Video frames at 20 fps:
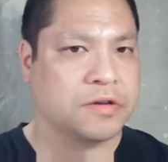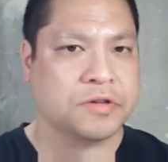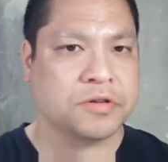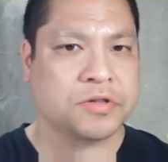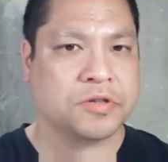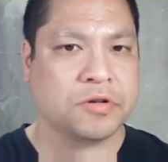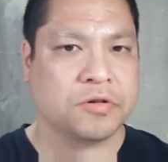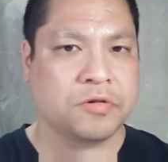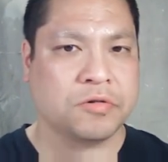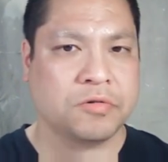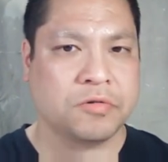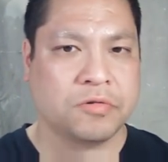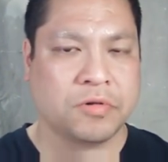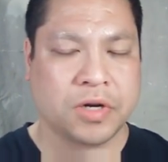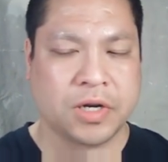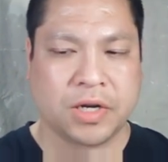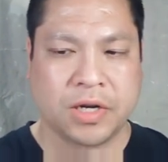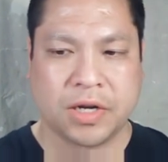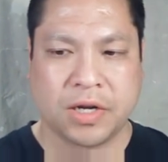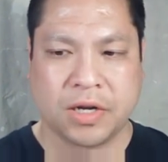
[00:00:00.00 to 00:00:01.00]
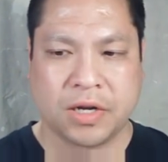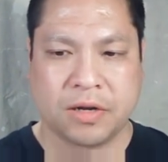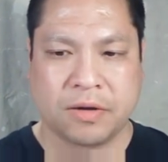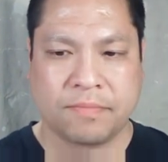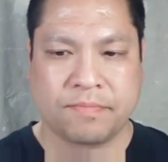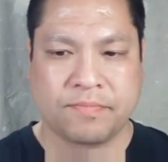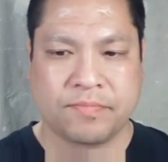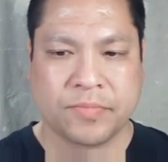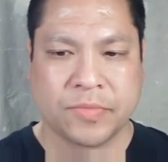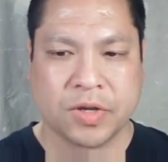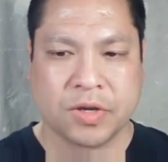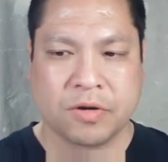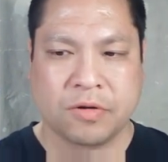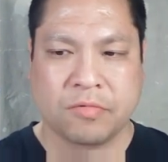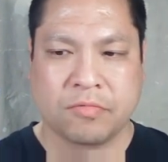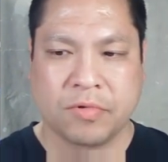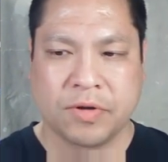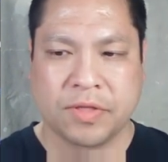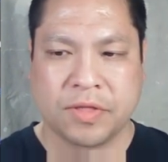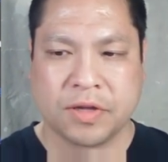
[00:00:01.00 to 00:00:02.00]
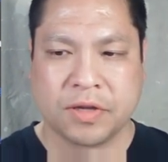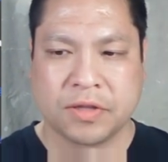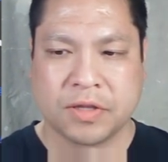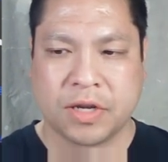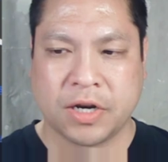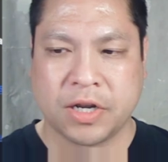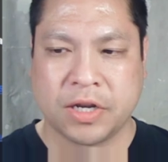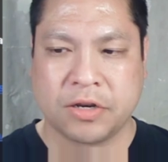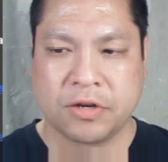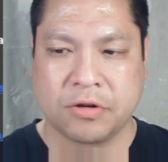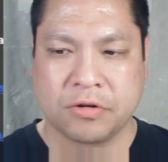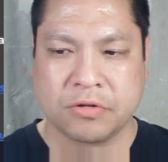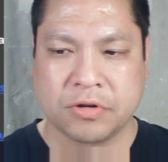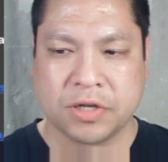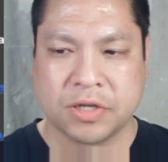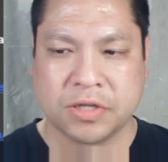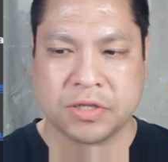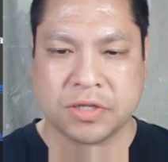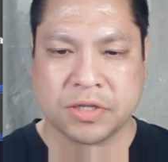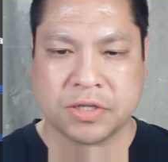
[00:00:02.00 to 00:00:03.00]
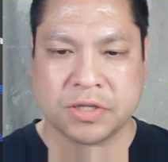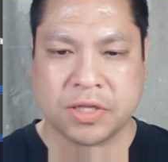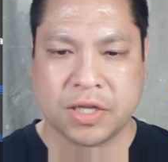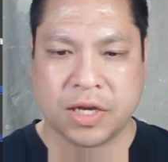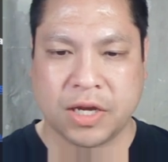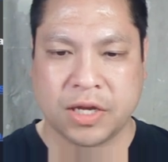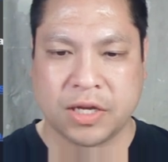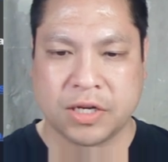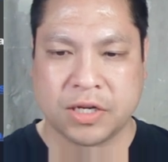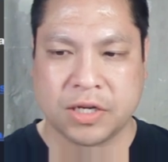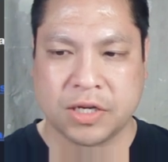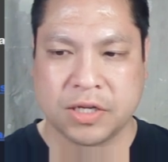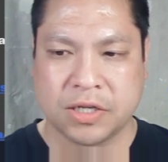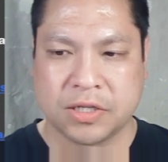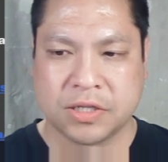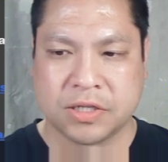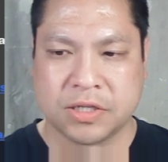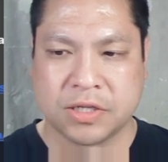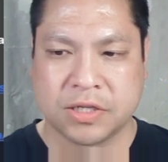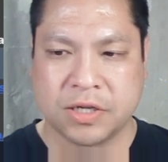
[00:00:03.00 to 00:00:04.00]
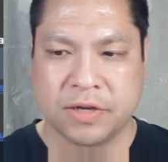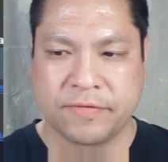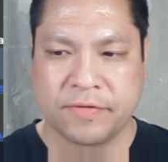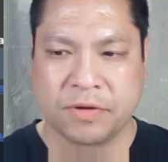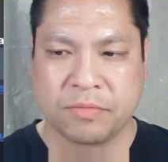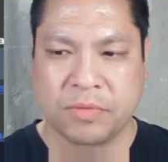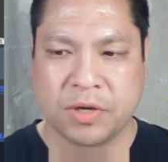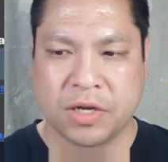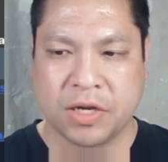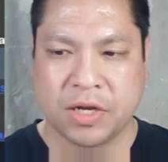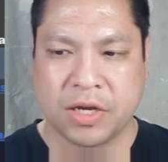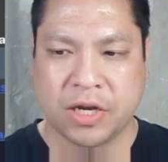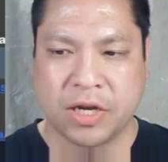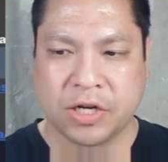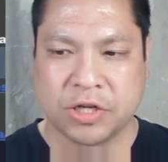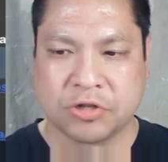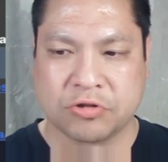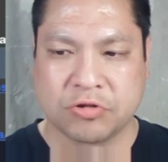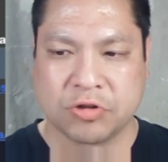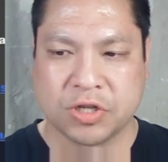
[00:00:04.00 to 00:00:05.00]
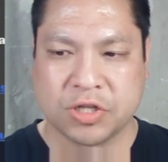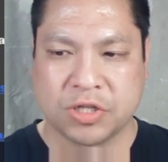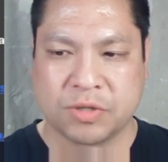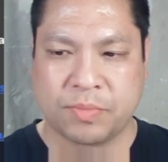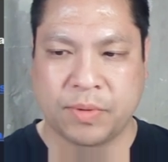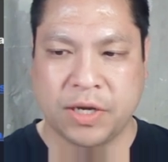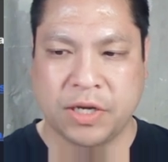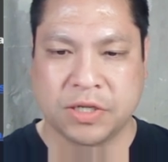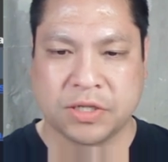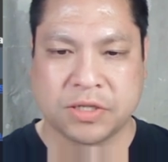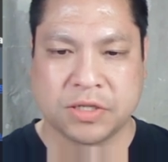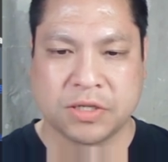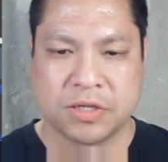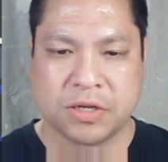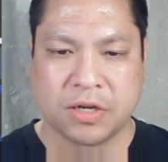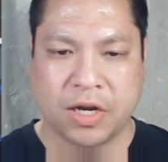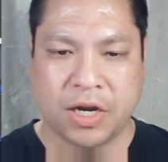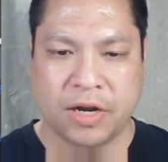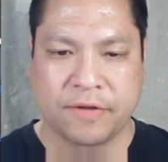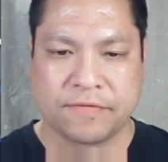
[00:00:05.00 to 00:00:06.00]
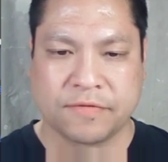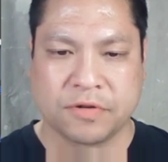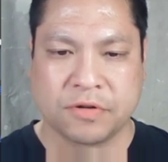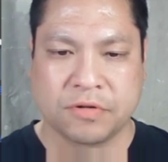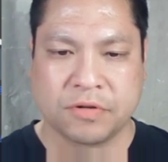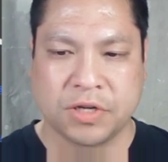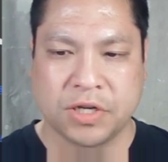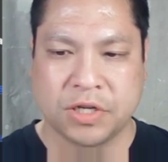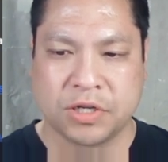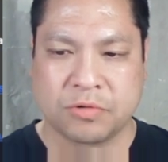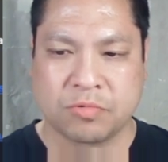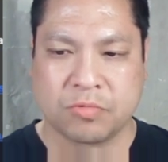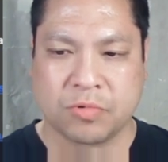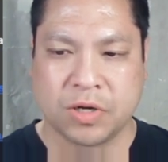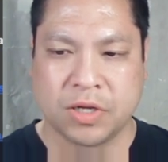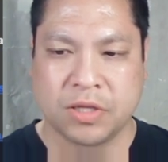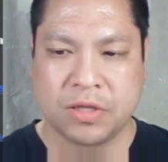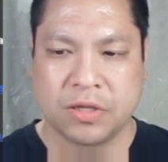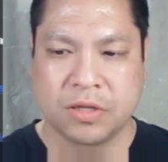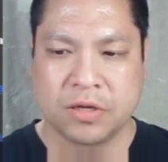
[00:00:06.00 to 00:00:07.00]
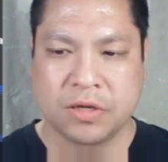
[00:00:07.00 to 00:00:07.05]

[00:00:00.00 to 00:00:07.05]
So one thing that I notice is that it's giving me an extra space after each one.